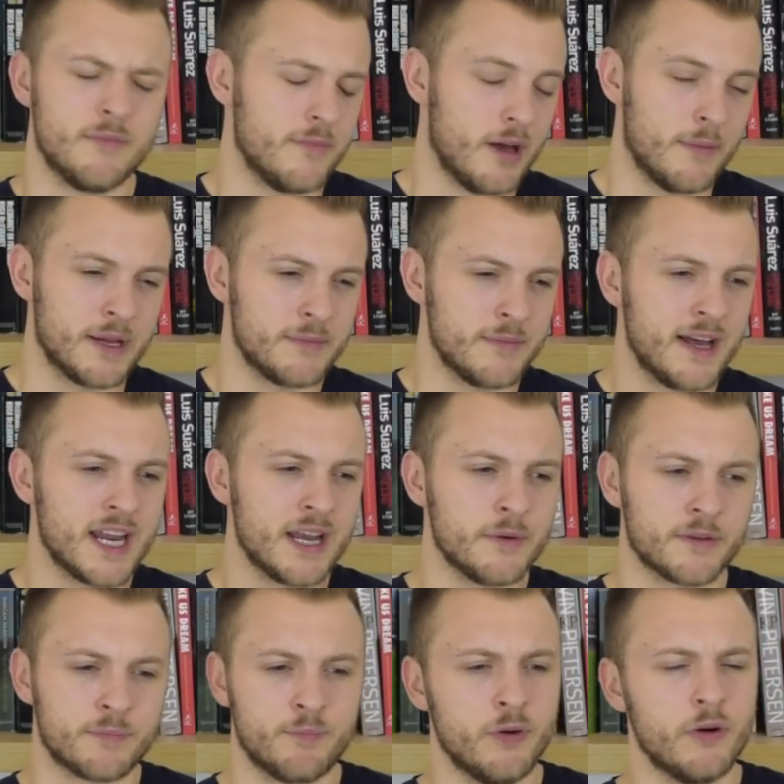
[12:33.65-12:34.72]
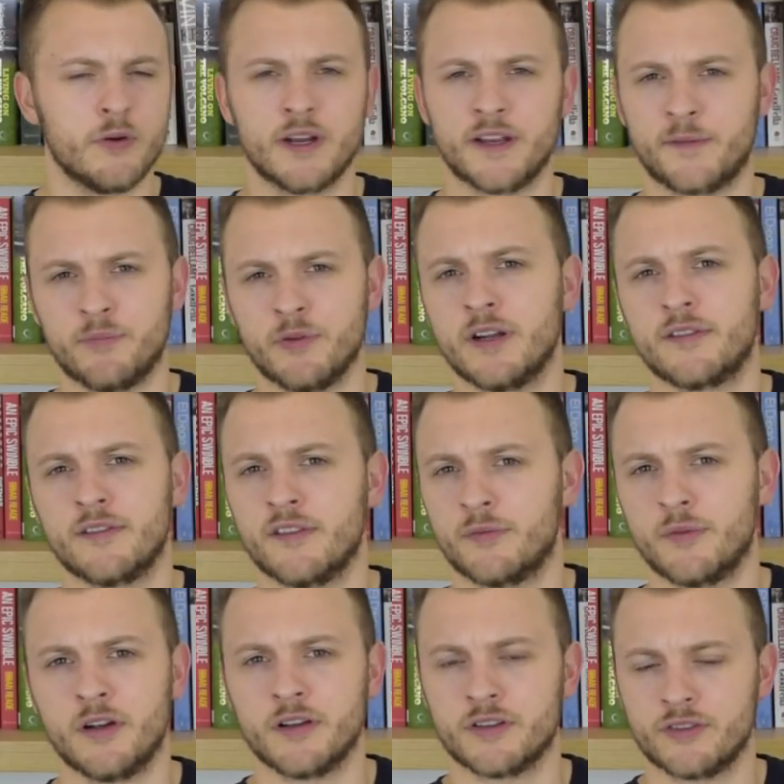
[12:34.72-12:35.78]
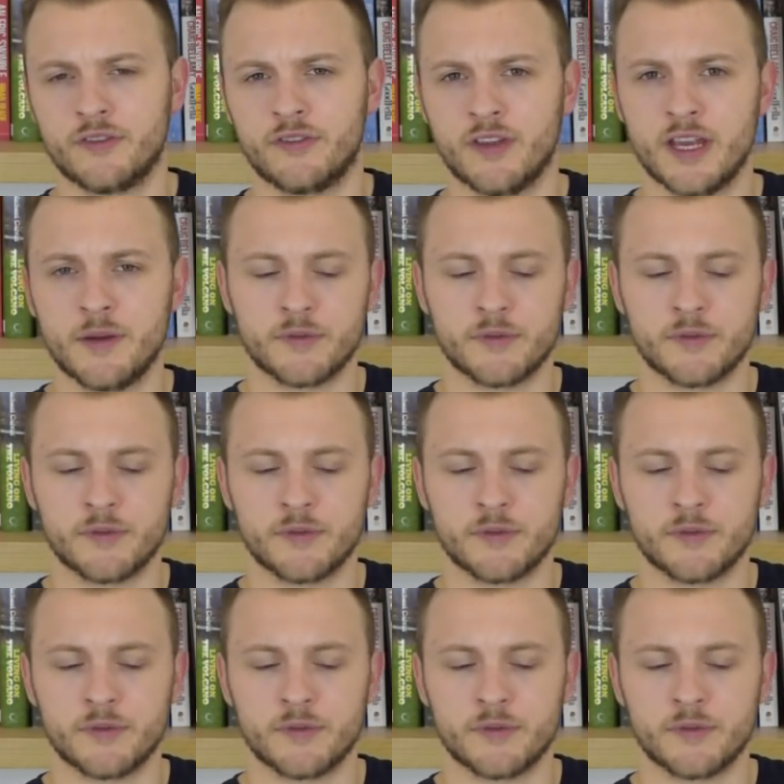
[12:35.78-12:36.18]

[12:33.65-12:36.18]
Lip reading: I mean, Mane was poor against Brighton as well, I should say.